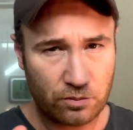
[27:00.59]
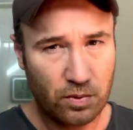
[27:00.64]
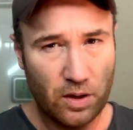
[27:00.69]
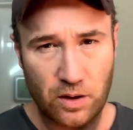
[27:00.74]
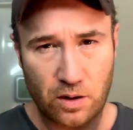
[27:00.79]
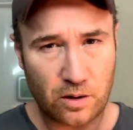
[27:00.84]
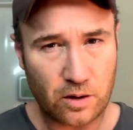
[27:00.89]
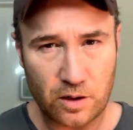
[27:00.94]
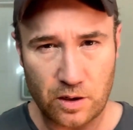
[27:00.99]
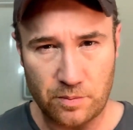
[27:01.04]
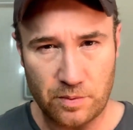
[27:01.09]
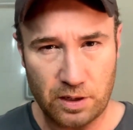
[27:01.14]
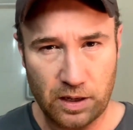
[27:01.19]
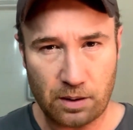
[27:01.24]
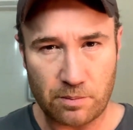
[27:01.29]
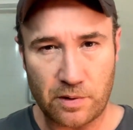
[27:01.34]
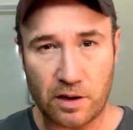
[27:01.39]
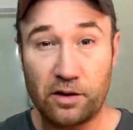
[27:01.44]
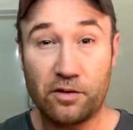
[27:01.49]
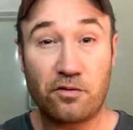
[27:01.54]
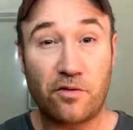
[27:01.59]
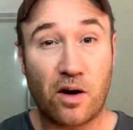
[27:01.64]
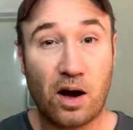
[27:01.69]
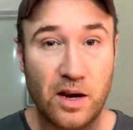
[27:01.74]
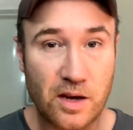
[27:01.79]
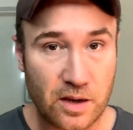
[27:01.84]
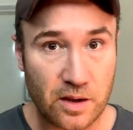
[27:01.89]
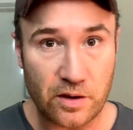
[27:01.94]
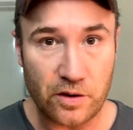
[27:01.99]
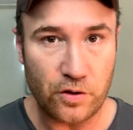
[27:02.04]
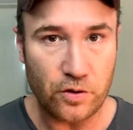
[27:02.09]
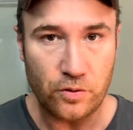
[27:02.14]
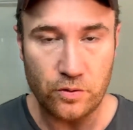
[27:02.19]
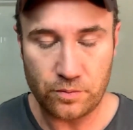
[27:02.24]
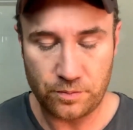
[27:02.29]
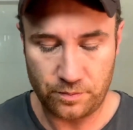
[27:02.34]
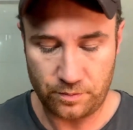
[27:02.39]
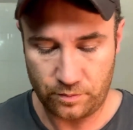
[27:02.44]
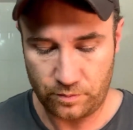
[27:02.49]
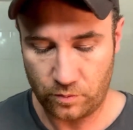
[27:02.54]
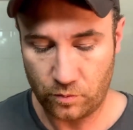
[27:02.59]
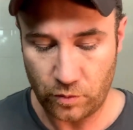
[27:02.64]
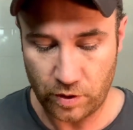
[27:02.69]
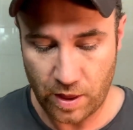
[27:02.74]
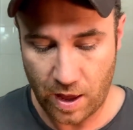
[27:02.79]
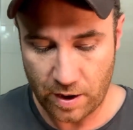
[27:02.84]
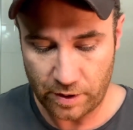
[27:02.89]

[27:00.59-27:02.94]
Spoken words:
are not going to be coming in finding you without